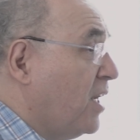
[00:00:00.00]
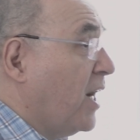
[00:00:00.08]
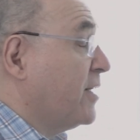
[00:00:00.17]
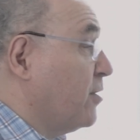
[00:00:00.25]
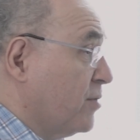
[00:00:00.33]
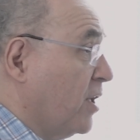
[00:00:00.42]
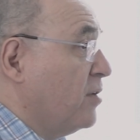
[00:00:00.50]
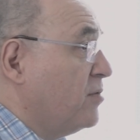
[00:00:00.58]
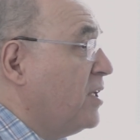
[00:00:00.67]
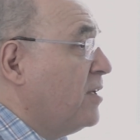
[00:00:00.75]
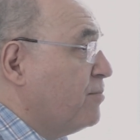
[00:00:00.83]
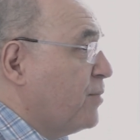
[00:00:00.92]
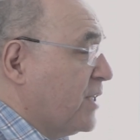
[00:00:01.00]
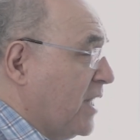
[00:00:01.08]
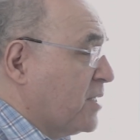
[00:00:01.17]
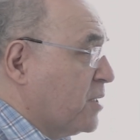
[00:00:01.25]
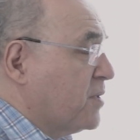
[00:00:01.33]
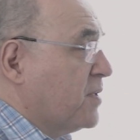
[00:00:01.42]
I don't know. But
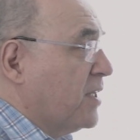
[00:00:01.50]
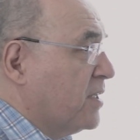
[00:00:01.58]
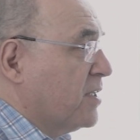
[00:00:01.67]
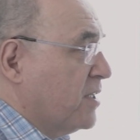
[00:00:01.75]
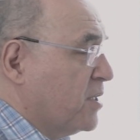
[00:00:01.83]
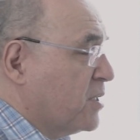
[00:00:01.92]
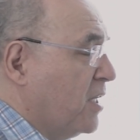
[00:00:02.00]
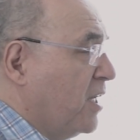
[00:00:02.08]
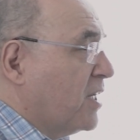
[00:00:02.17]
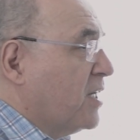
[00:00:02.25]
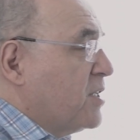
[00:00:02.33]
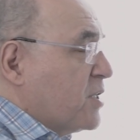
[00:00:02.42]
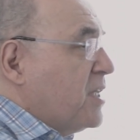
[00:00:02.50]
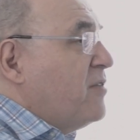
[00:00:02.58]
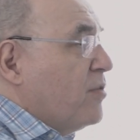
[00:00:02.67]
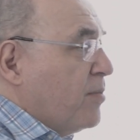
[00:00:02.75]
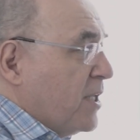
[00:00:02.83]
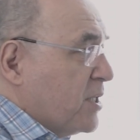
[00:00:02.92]
that's the thing that is
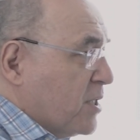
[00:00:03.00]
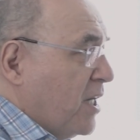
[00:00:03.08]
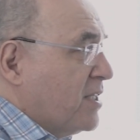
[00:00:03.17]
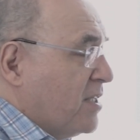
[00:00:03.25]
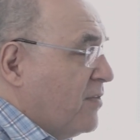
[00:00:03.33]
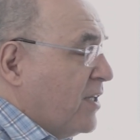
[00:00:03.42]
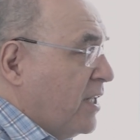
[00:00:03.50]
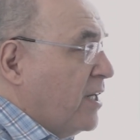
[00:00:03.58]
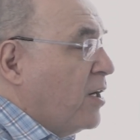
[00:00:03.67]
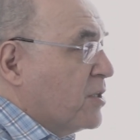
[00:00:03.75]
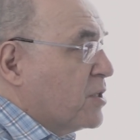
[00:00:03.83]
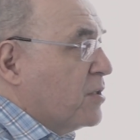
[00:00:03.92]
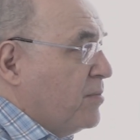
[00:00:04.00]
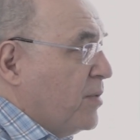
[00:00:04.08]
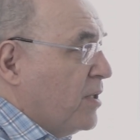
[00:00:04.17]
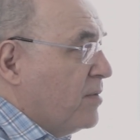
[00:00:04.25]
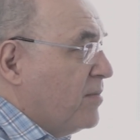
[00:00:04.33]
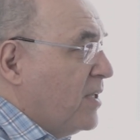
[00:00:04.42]
conceivably scientifically
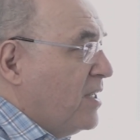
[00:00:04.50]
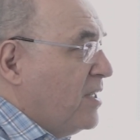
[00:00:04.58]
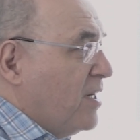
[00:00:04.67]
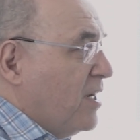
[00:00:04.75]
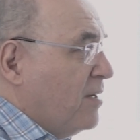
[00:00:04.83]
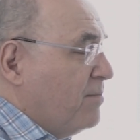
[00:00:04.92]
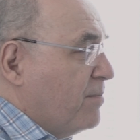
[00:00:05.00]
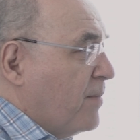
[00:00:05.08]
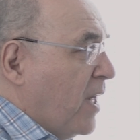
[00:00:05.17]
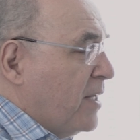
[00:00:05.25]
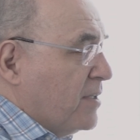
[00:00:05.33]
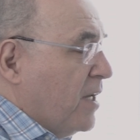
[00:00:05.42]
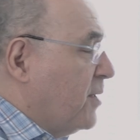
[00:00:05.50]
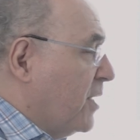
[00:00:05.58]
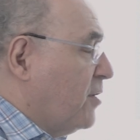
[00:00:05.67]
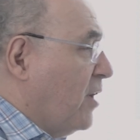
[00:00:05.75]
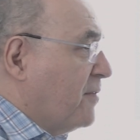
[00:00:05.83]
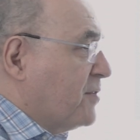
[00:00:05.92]
answerable. Um, and, and
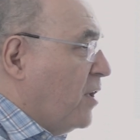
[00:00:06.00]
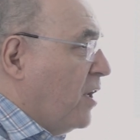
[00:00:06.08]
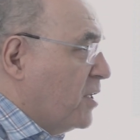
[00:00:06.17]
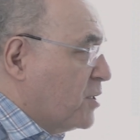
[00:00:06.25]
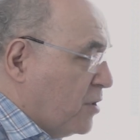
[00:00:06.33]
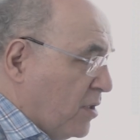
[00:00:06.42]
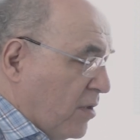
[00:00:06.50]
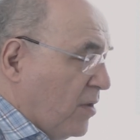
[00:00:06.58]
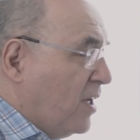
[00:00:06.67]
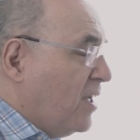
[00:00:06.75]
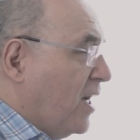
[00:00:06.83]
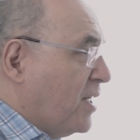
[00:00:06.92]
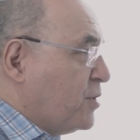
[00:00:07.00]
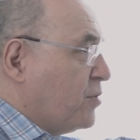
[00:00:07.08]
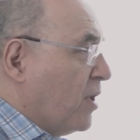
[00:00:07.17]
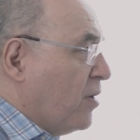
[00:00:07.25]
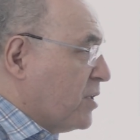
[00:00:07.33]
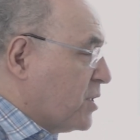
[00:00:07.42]
then you have to ask, you know, as
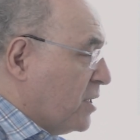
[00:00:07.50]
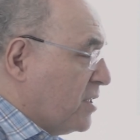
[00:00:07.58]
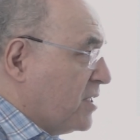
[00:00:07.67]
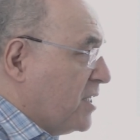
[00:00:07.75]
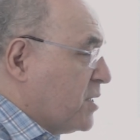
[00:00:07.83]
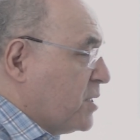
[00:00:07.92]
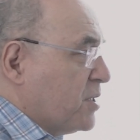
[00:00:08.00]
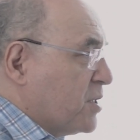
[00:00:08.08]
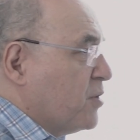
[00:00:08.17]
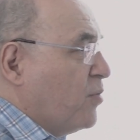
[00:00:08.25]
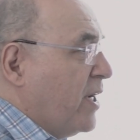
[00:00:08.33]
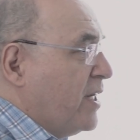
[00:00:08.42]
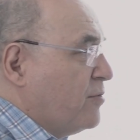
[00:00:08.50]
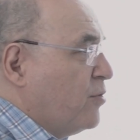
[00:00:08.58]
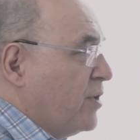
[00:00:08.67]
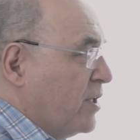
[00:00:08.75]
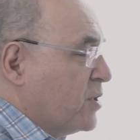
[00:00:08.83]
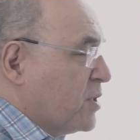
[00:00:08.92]
you go a certain distance away in
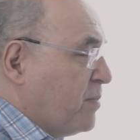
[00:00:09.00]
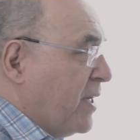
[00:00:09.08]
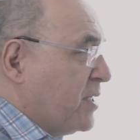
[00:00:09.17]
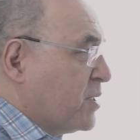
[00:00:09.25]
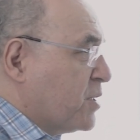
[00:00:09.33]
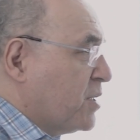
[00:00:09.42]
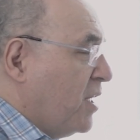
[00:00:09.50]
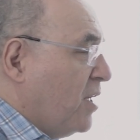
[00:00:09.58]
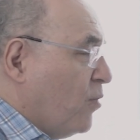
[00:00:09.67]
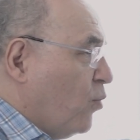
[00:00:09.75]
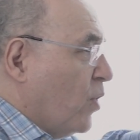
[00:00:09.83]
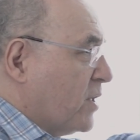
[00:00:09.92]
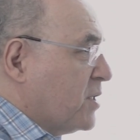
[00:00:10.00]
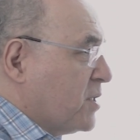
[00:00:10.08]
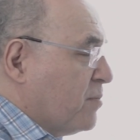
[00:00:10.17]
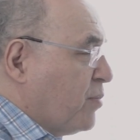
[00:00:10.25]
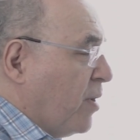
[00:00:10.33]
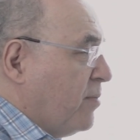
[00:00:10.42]
rulial space, what
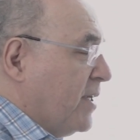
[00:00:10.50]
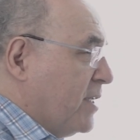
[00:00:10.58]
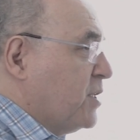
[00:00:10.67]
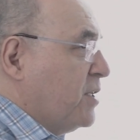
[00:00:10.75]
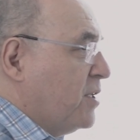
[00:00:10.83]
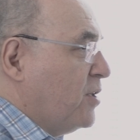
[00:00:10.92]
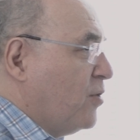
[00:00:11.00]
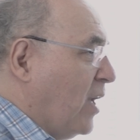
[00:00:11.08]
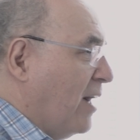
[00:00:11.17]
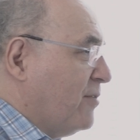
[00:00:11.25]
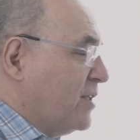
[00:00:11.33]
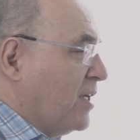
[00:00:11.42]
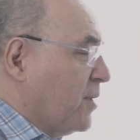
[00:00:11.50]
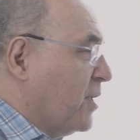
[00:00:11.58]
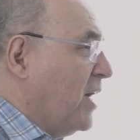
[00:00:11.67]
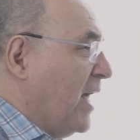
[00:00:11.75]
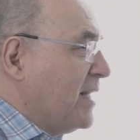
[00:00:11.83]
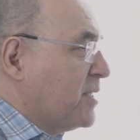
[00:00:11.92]
is the probability that you have
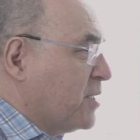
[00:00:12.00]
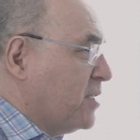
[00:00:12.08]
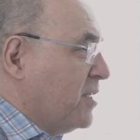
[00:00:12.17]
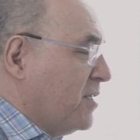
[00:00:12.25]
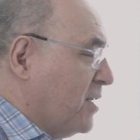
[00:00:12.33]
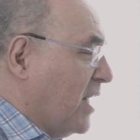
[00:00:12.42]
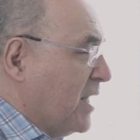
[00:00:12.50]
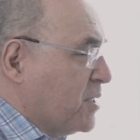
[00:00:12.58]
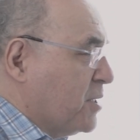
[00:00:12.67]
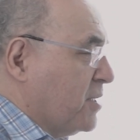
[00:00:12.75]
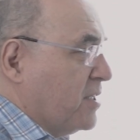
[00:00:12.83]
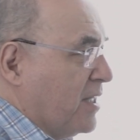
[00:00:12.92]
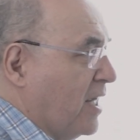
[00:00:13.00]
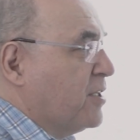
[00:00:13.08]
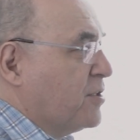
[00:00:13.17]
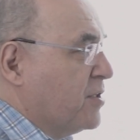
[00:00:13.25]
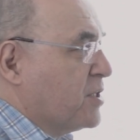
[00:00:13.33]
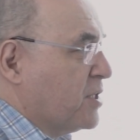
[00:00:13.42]
another entity that has certain
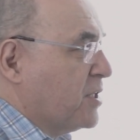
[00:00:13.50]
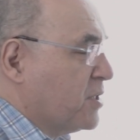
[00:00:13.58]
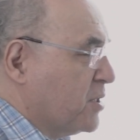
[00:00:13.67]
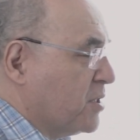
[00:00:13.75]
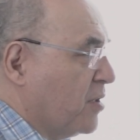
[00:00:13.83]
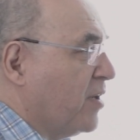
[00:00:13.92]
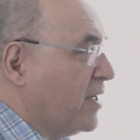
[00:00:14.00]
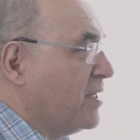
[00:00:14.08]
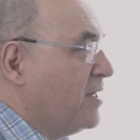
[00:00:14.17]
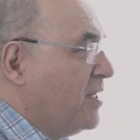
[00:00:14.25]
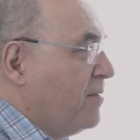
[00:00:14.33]
characteristics and so on?